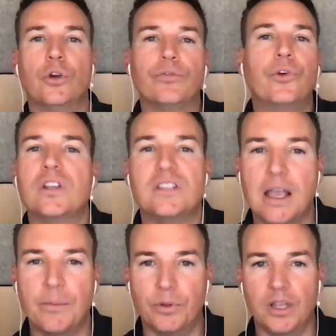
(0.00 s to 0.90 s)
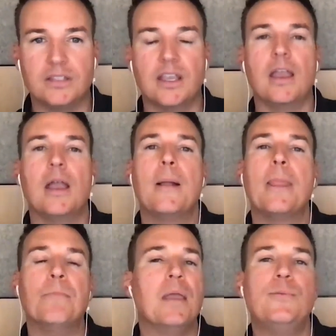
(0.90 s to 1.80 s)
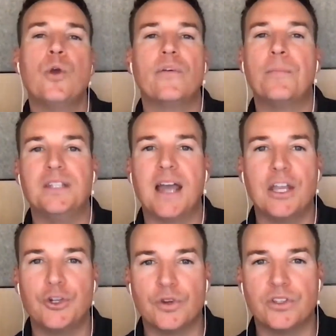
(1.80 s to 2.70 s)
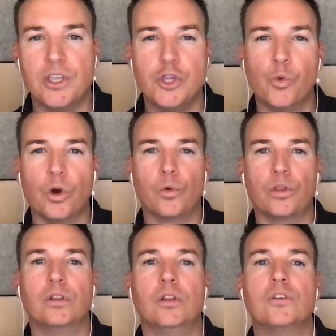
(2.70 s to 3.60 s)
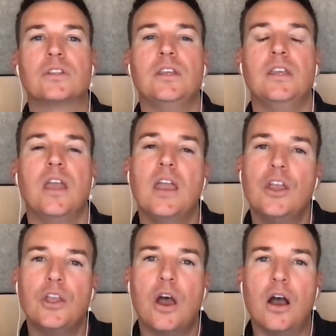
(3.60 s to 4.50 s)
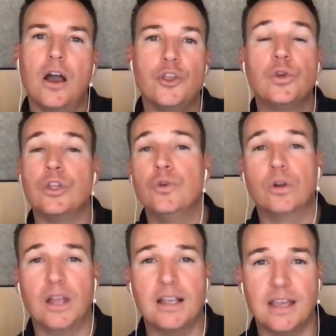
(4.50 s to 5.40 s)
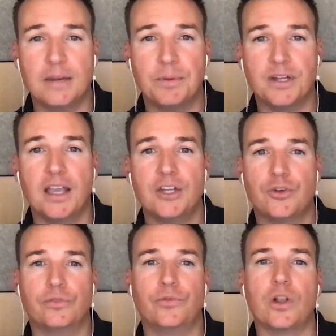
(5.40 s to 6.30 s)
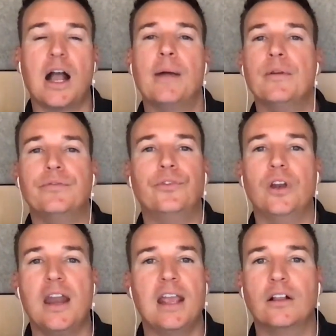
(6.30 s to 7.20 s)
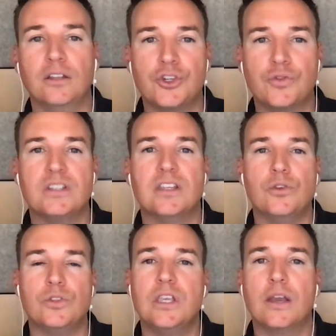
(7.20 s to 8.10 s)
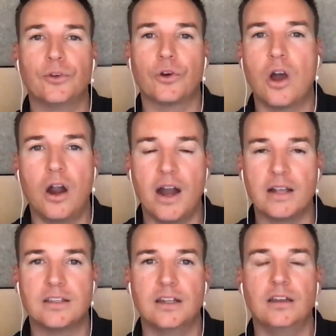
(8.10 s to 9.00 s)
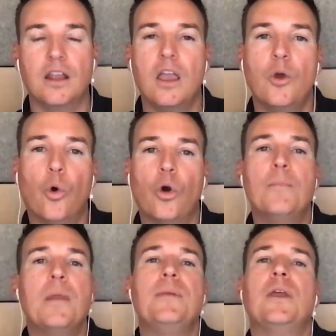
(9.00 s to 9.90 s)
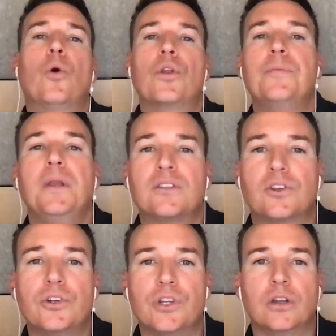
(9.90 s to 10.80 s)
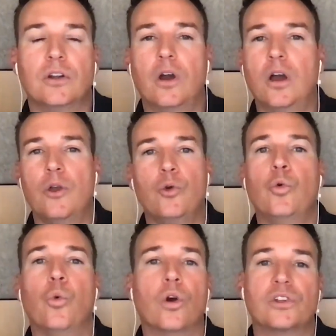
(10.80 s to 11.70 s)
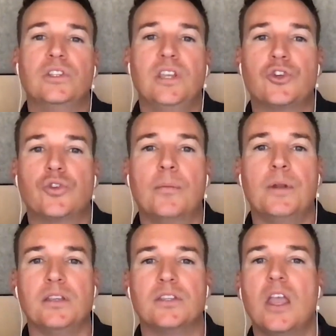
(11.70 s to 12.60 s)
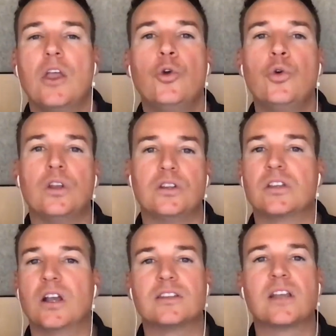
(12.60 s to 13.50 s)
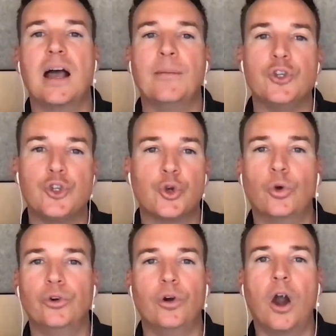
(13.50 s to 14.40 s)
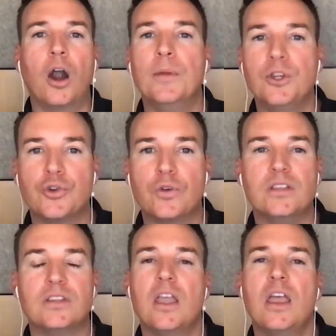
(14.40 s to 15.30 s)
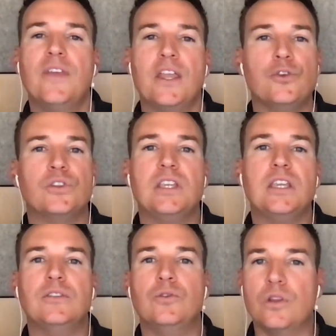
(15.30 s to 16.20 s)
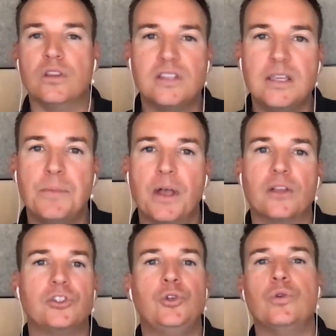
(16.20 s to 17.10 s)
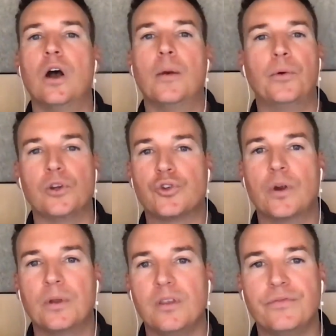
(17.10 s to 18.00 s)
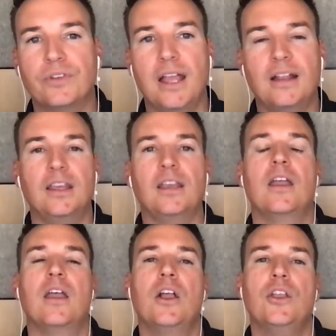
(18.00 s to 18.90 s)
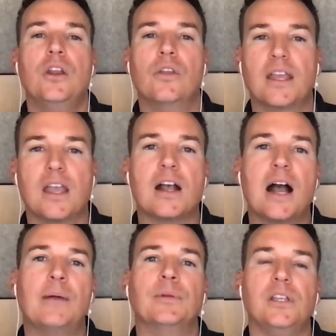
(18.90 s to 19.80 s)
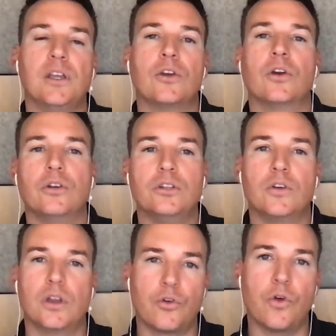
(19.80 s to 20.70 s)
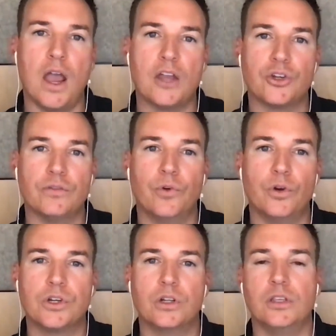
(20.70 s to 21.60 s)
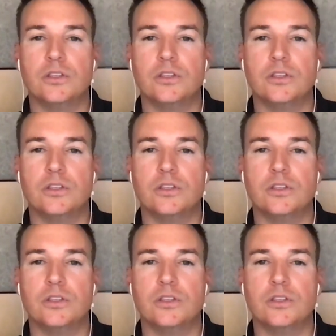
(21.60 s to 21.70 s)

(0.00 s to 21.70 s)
For example, let's say maybe you have a podiatrist that you work with closely. You can utilize that podiatrist for common foot and ankle injuries that you see after a car accident, or it may be an orthopedic surgeon who works in the extremities, who can discuss common shoulder or arm injuries that you see due to the seatbelts, due to upper extremity flailing, that can commonly occur during a crash, unfortunately.